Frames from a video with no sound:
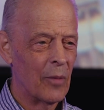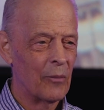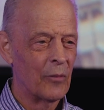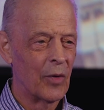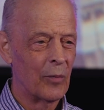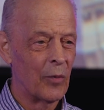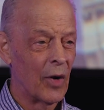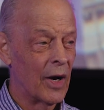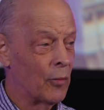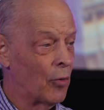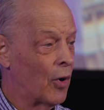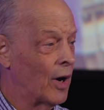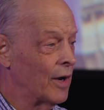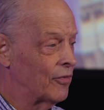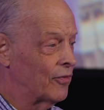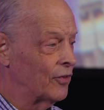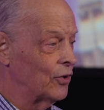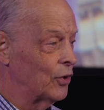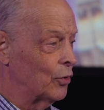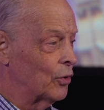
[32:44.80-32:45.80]
But my
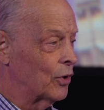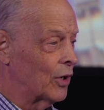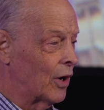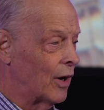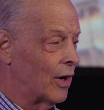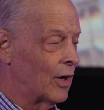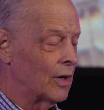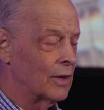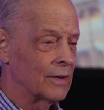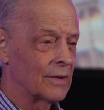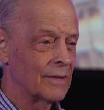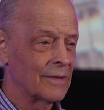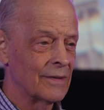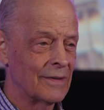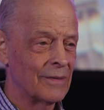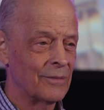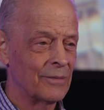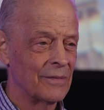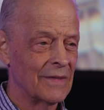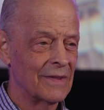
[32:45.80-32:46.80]
wife knew God,
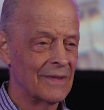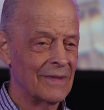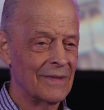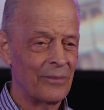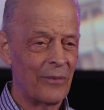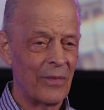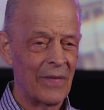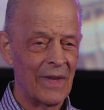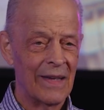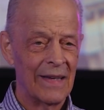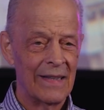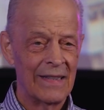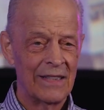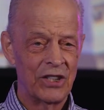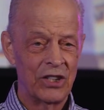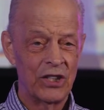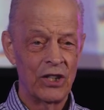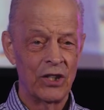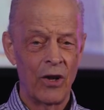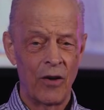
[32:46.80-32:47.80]

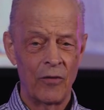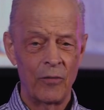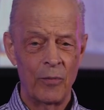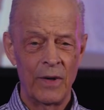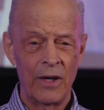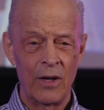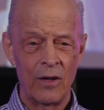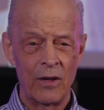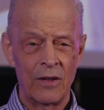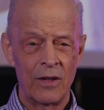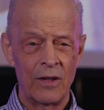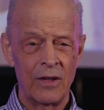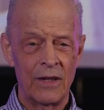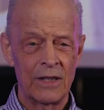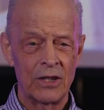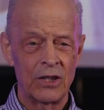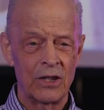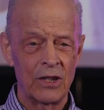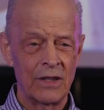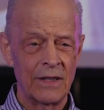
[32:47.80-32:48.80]
and she loved me
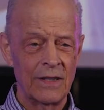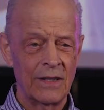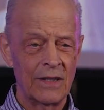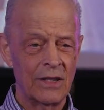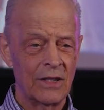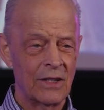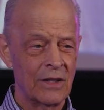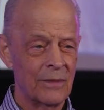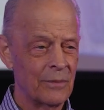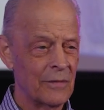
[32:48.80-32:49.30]
unconditionally.